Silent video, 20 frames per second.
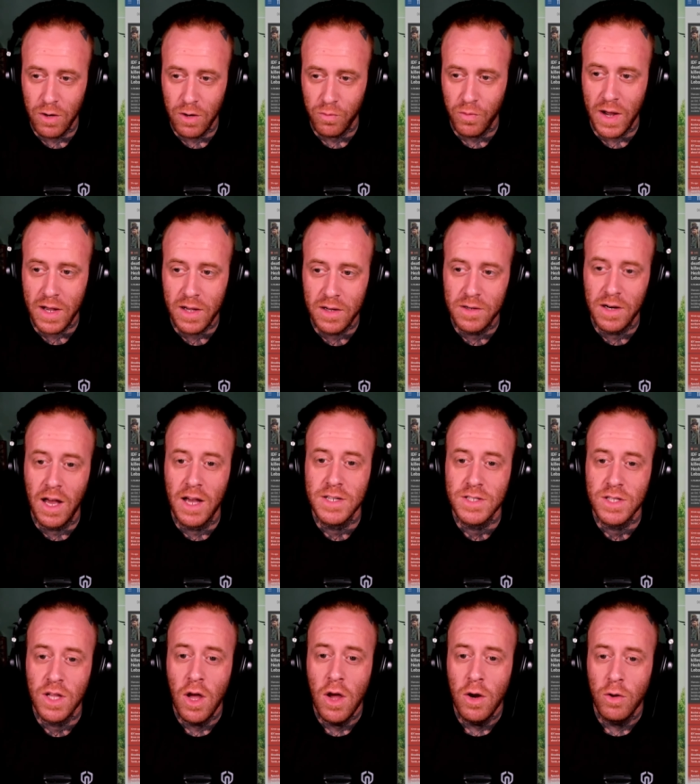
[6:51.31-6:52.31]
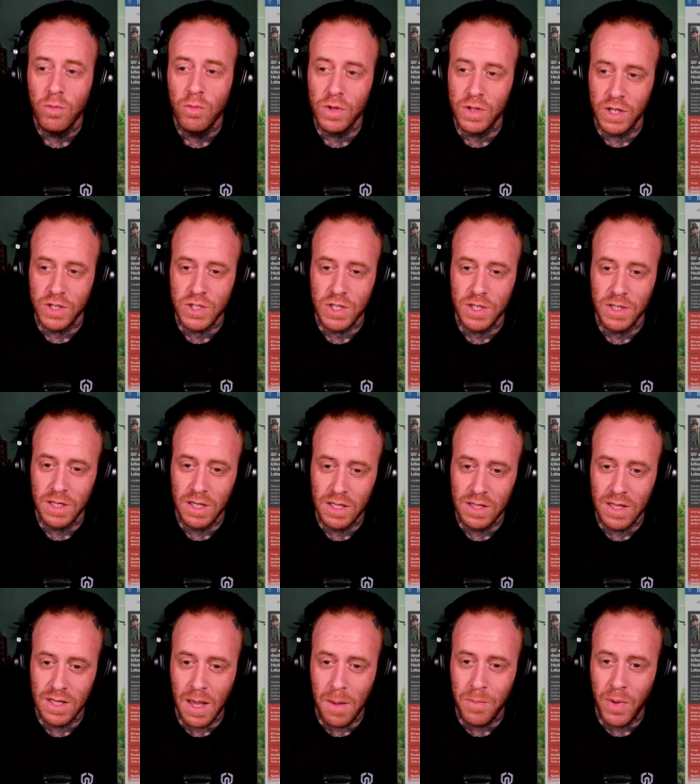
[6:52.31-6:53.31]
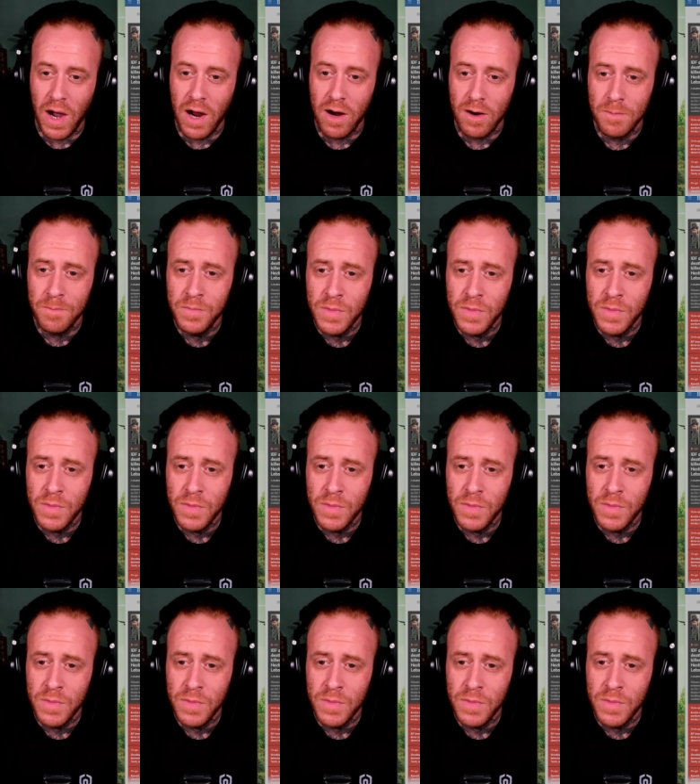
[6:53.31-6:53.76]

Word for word: a recognized religion in the empire.